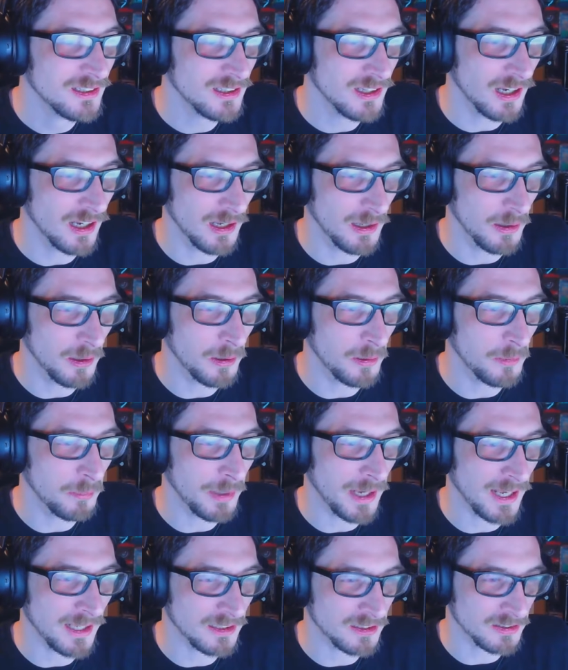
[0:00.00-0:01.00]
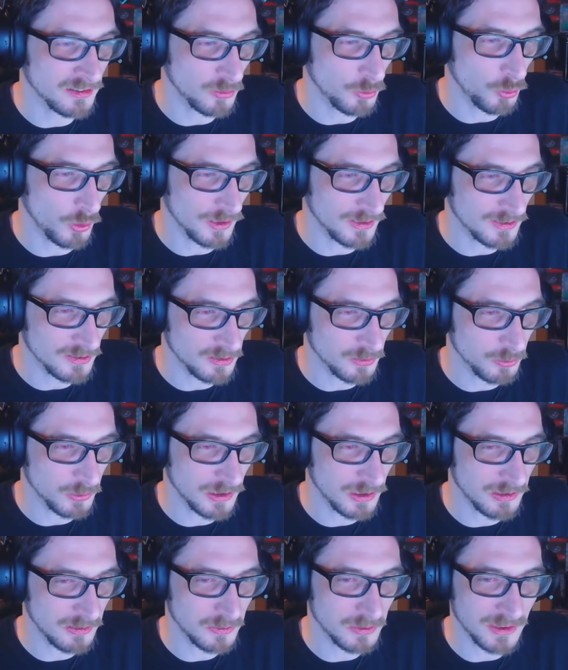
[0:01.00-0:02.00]
Balan
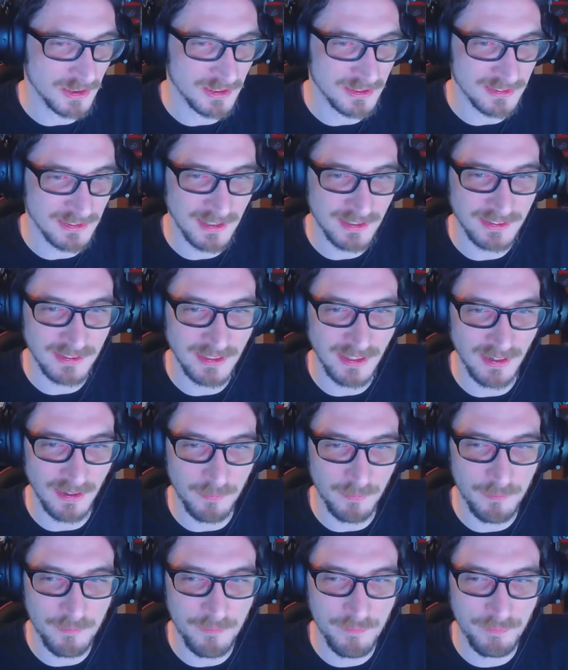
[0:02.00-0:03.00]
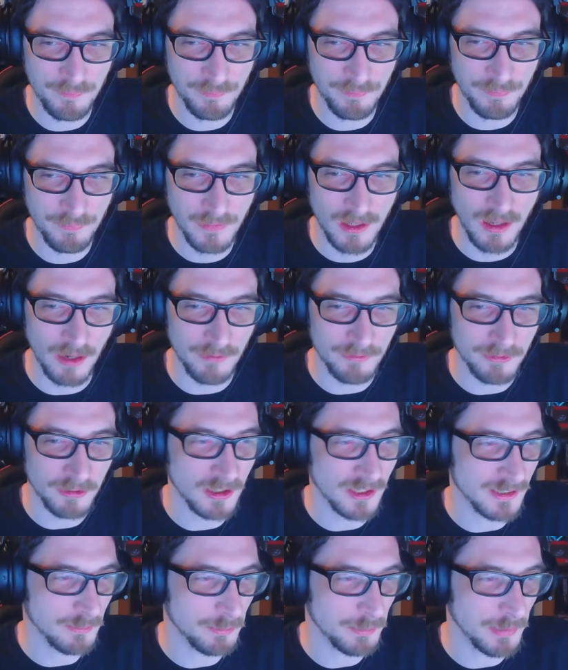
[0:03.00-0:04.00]
Wonderworld, is that? I feel
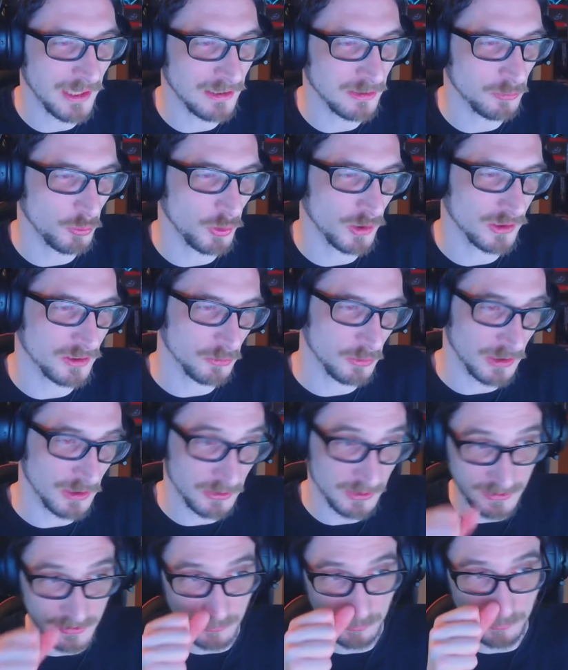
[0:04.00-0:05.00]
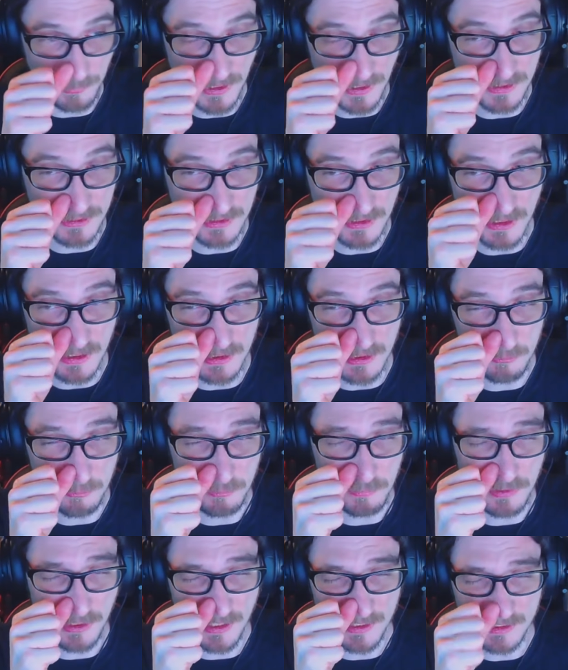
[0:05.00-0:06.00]
like Balan Wonderworld is a bad
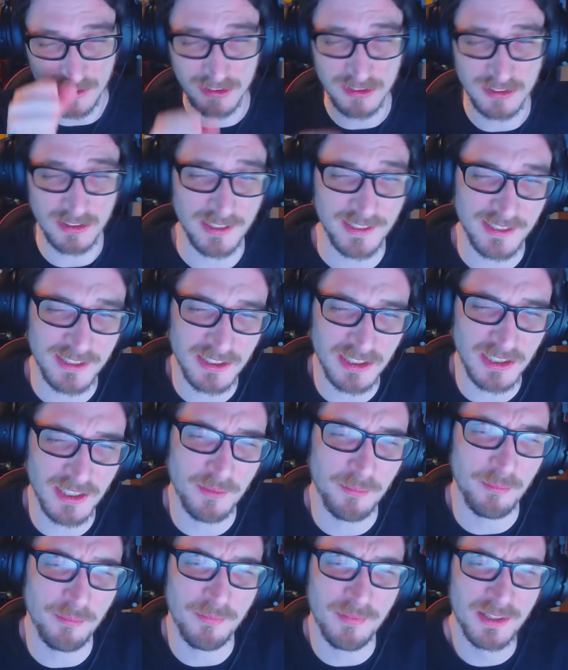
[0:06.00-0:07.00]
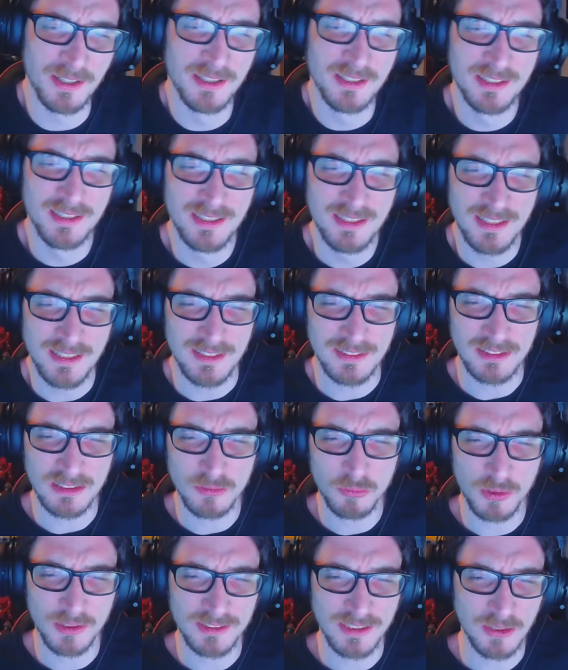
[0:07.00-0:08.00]
game, and it's like, is it
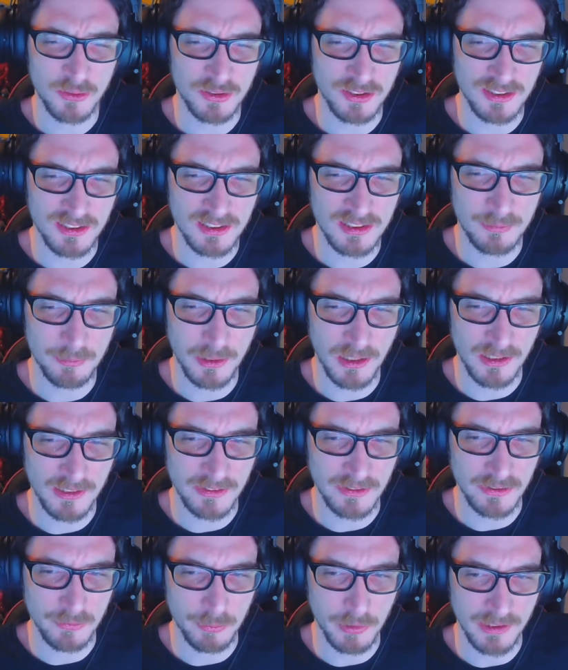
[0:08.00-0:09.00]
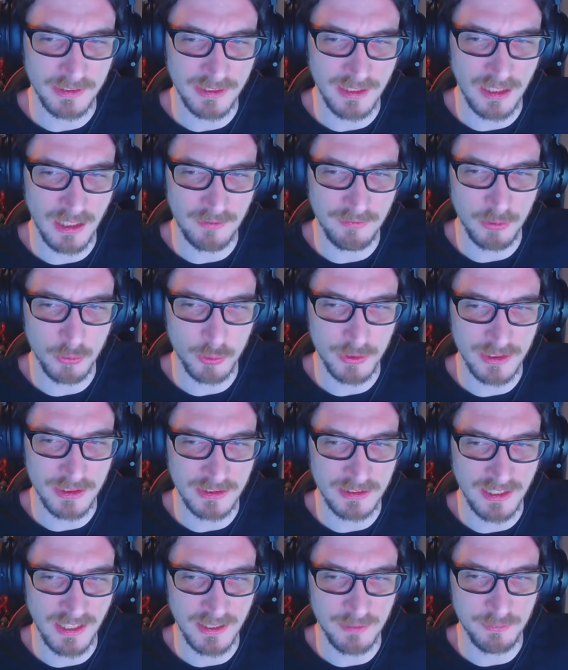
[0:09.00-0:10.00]
the one that was inspired by that other
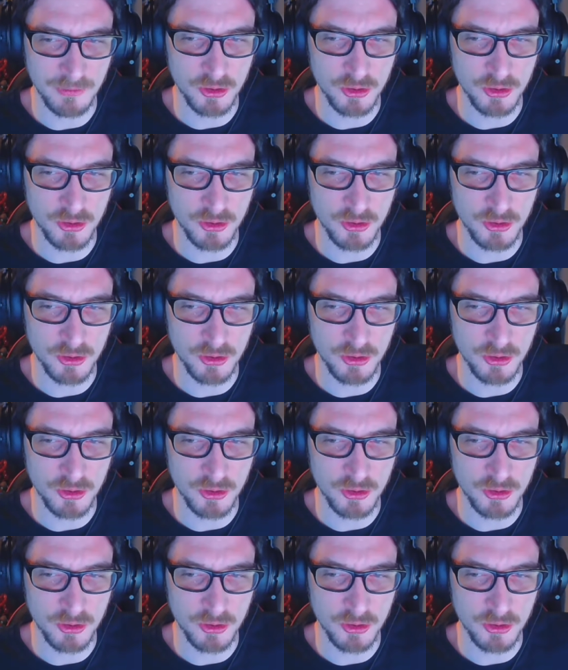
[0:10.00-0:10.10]
weird game,